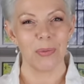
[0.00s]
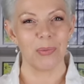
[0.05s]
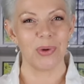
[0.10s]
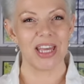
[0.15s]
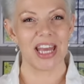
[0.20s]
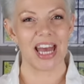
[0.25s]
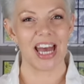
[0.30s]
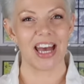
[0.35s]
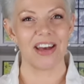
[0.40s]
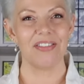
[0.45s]
we
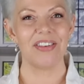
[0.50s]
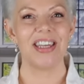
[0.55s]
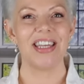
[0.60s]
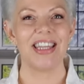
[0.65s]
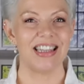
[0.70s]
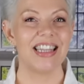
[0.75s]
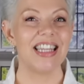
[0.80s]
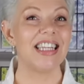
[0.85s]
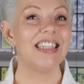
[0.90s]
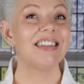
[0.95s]
have
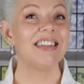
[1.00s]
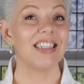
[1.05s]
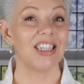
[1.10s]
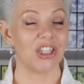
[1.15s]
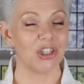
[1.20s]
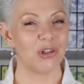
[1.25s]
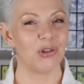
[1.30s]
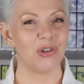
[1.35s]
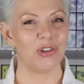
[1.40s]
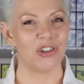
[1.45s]
this
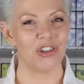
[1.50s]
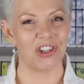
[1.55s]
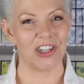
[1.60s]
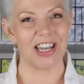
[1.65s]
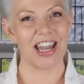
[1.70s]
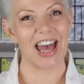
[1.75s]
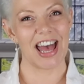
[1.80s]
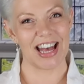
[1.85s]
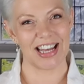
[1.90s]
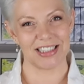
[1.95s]

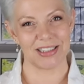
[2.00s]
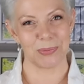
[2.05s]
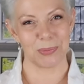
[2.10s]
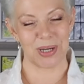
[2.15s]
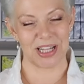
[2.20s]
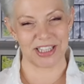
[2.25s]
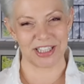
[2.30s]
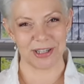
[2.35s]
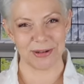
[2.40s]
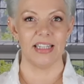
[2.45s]
cushion as
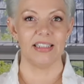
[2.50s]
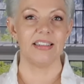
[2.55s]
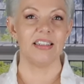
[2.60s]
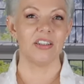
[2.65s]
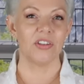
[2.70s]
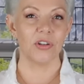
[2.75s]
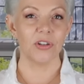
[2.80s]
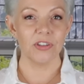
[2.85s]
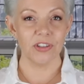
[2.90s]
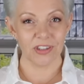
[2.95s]
well. It's
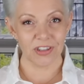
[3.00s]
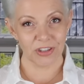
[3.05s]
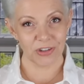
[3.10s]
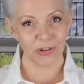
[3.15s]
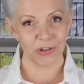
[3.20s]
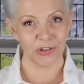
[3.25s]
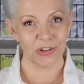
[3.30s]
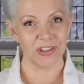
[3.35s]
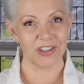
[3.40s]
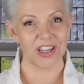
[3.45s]
a cotton
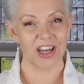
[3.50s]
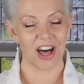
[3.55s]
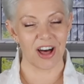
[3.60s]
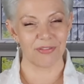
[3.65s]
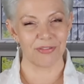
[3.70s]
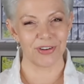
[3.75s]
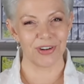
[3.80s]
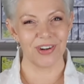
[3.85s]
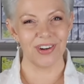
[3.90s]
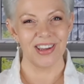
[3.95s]
cushion
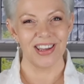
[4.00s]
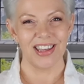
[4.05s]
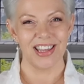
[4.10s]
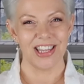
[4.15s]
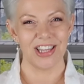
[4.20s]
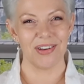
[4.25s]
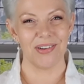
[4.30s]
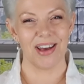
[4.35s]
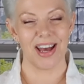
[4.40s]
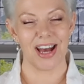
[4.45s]
cover.
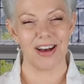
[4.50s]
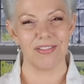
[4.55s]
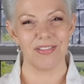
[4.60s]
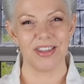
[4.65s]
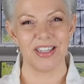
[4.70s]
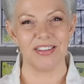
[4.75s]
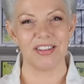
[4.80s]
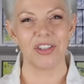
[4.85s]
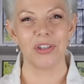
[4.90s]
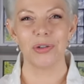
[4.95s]
You have
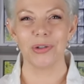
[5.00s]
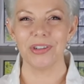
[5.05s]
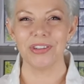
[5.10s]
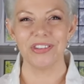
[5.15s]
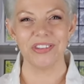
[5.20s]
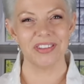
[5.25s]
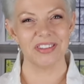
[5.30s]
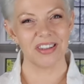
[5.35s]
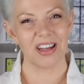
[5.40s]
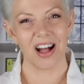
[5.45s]
these
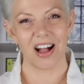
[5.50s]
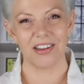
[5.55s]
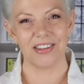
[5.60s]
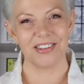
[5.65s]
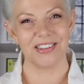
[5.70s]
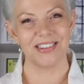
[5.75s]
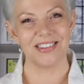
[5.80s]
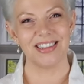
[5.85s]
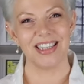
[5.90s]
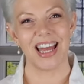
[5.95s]
gorgeous
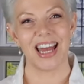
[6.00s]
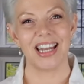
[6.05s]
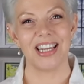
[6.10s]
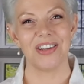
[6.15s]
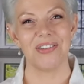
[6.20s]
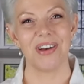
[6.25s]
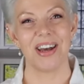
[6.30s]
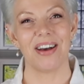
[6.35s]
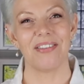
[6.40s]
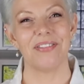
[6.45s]
colors and
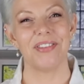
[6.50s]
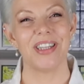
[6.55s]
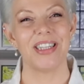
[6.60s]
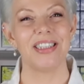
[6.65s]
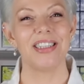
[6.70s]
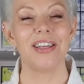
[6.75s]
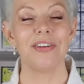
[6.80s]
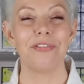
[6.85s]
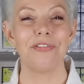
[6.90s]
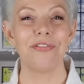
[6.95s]
you have
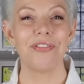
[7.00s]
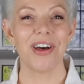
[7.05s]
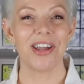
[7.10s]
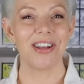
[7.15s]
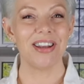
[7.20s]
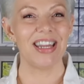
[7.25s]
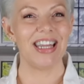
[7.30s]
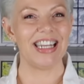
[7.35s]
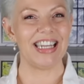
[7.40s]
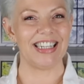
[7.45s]
these
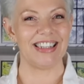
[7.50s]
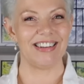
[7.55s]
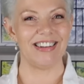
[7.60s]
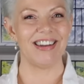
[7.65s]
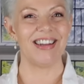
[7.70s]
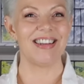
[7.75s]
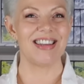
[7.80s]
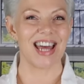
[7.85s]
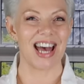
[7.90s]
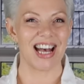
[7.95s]
fun
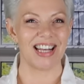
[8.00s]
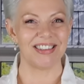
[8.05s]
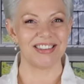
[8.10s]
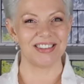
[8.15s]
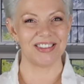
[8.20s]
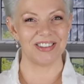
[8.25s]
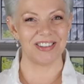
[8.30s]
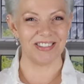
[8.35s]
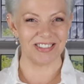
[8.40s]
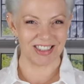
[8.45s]
little
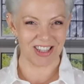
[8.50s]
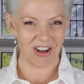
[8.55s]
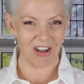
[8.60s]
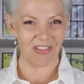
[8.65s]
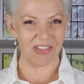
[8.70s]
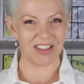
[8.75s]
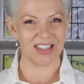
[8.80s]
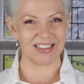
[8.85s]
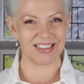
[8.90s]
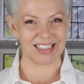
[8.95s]
tassels
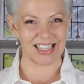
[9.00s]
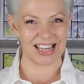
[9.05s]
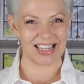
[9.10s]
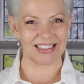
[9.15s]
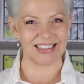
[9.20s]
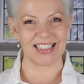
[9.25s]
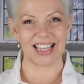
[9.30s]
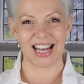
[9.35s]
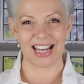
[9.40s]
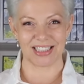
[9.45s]
on the
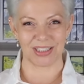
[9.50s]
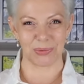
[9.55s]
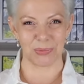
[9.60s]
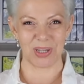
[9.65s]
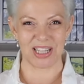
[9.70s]
sides as